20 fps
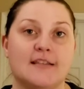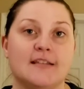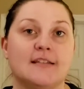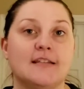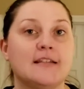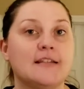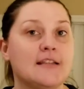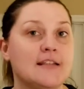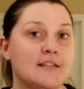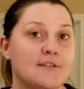This
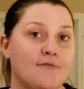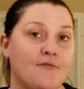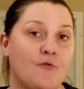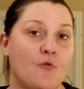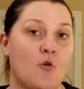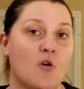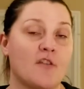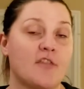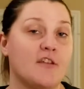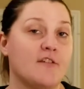is his
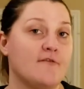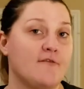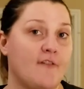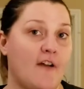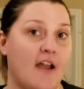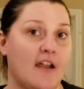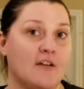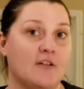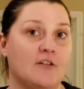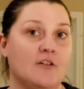fourth and
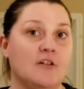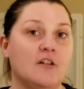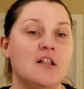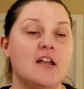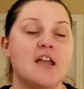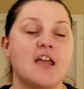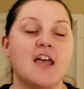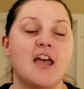final